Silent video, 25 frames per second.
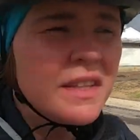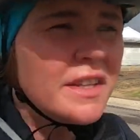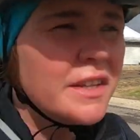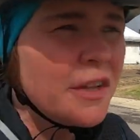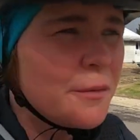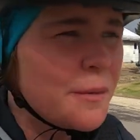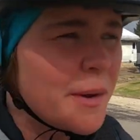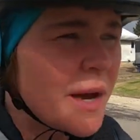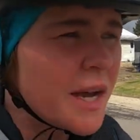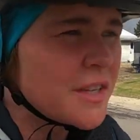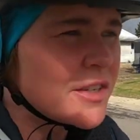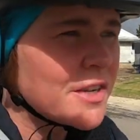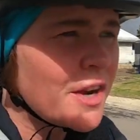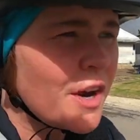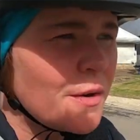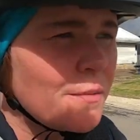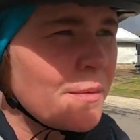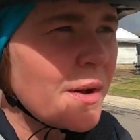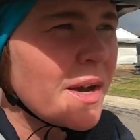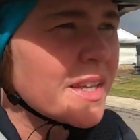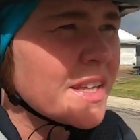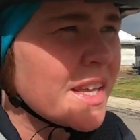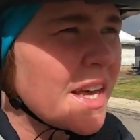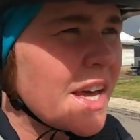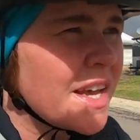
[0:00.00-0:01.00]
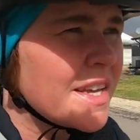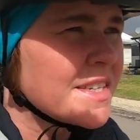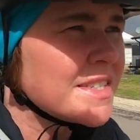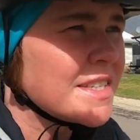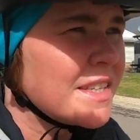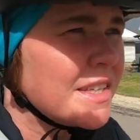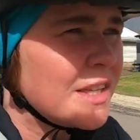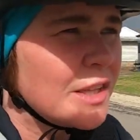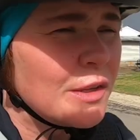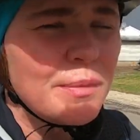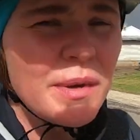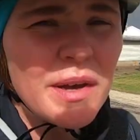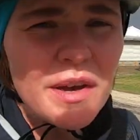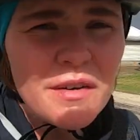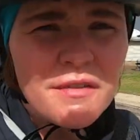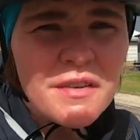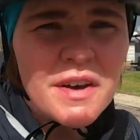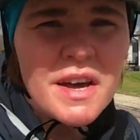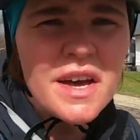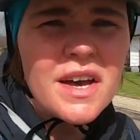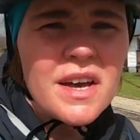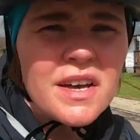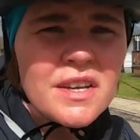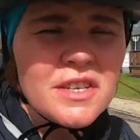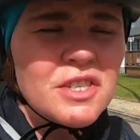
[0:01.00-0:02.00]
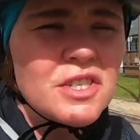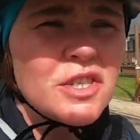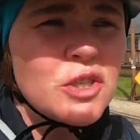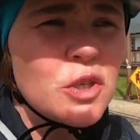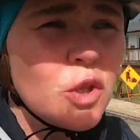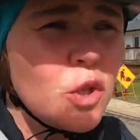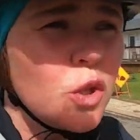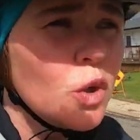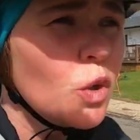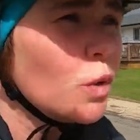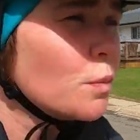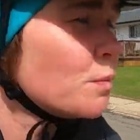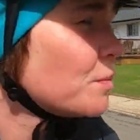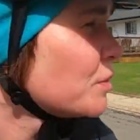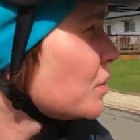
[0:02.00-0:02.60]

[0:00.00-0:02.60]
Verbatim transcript: a little bit of tarmac that has a little bit of a slope